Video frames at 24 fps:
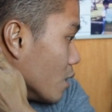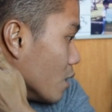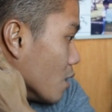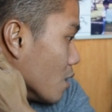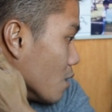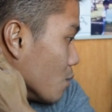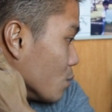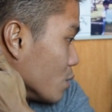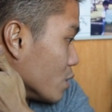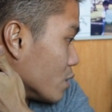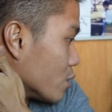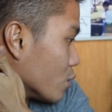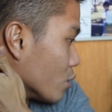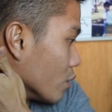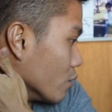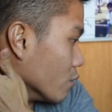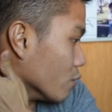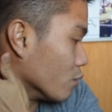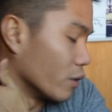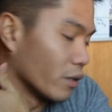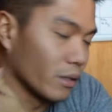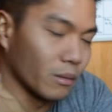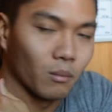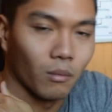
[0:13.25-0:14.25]
Instead
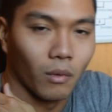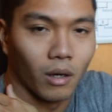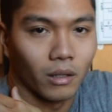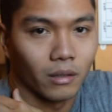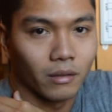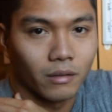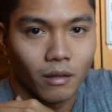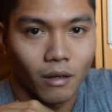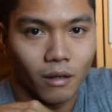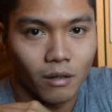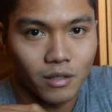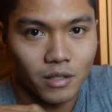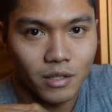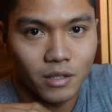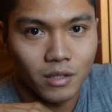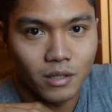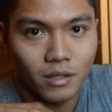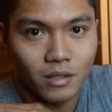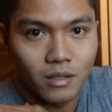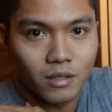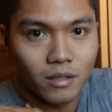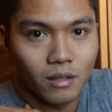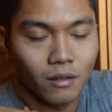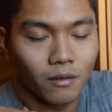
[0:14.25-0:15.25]
of like montages
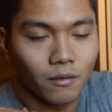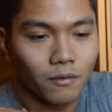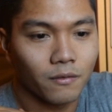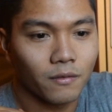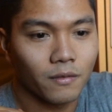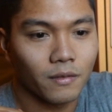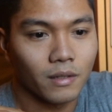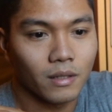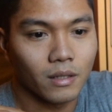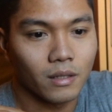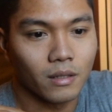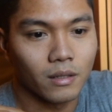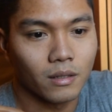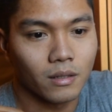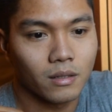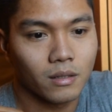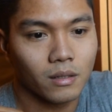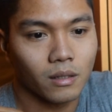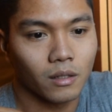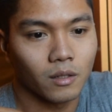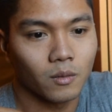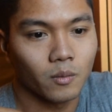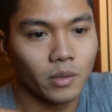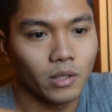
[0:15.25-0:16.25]
and stuff, it's
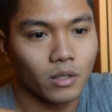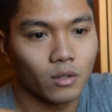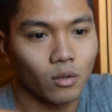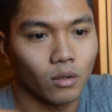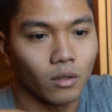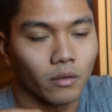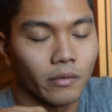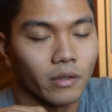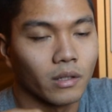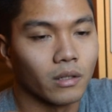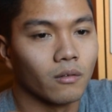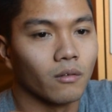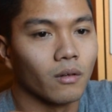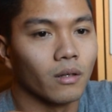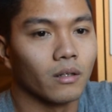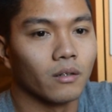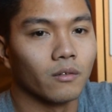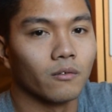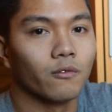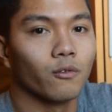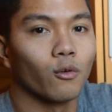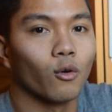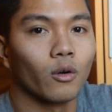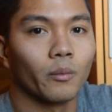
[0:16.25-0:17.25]
gonna be sort of an
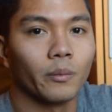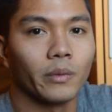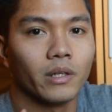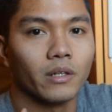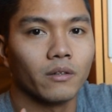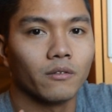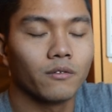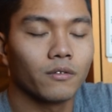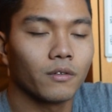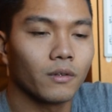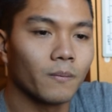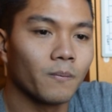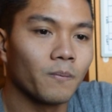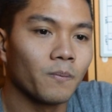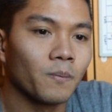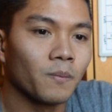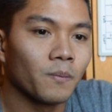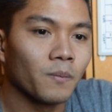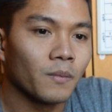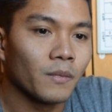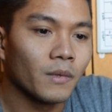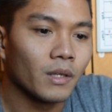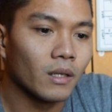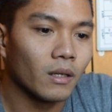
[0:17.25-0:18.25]
informative
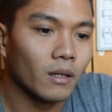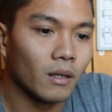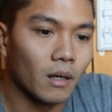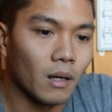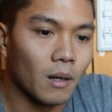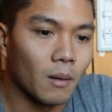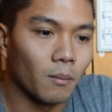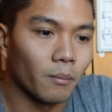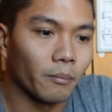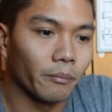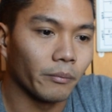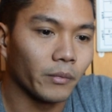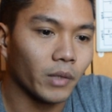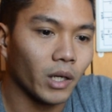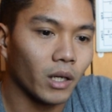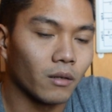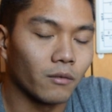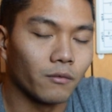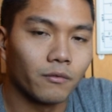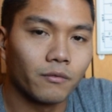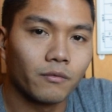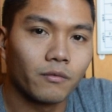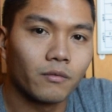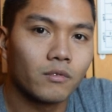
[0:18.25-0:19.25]
kind
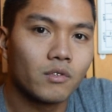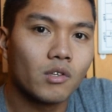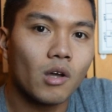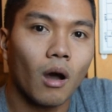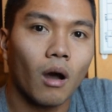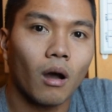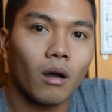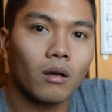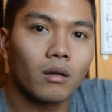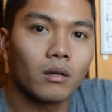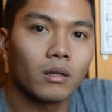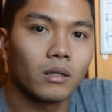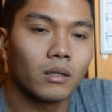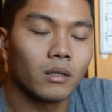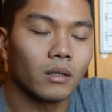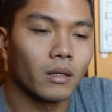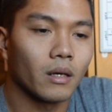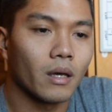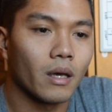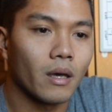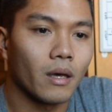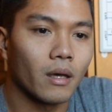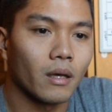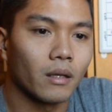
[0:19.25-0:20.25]
of talk,
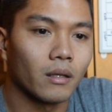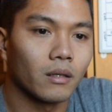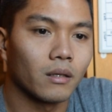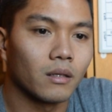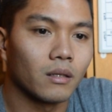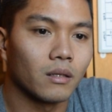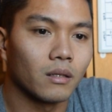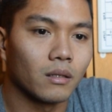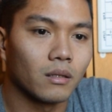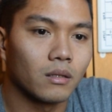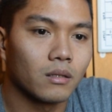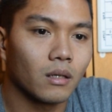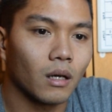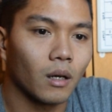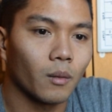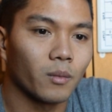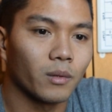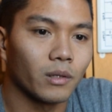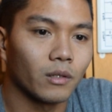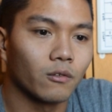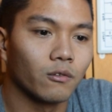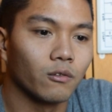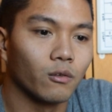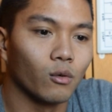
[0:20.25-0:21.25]
and the
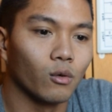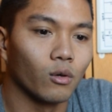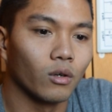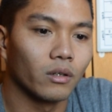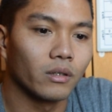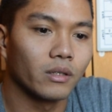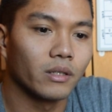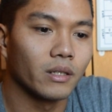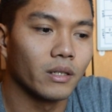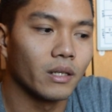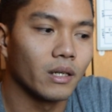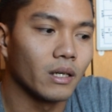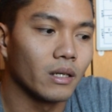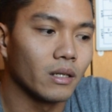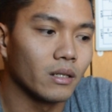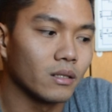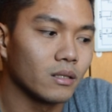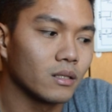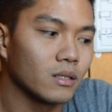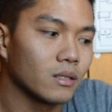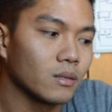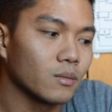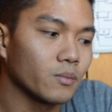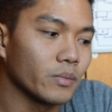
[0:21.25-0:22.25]
topic for today is
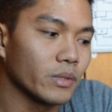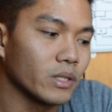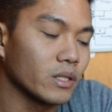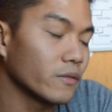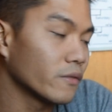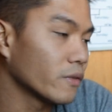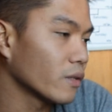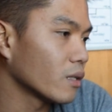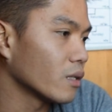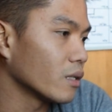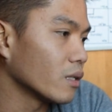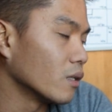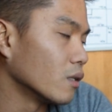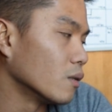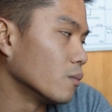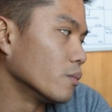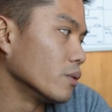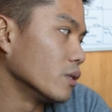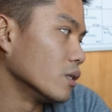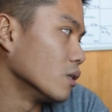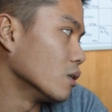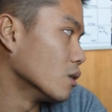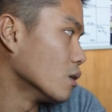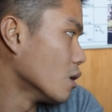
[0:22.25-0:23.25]
specifically gonna
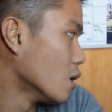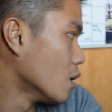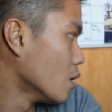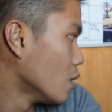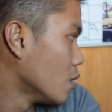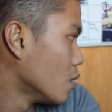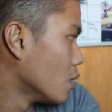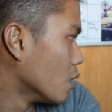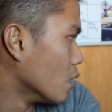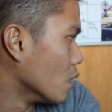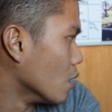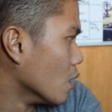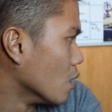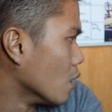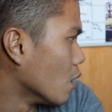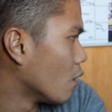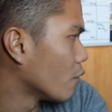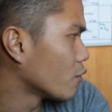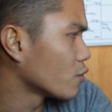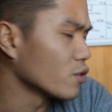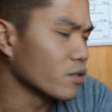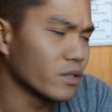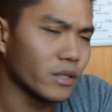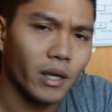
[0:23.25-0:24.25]
be
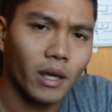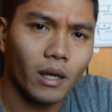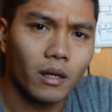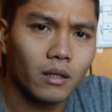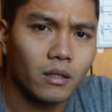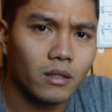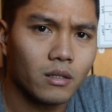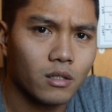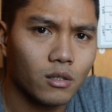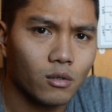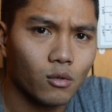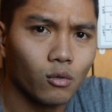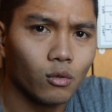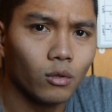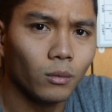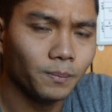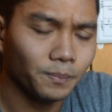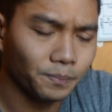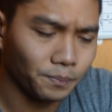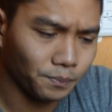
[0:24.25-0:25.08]
Officers Candidate School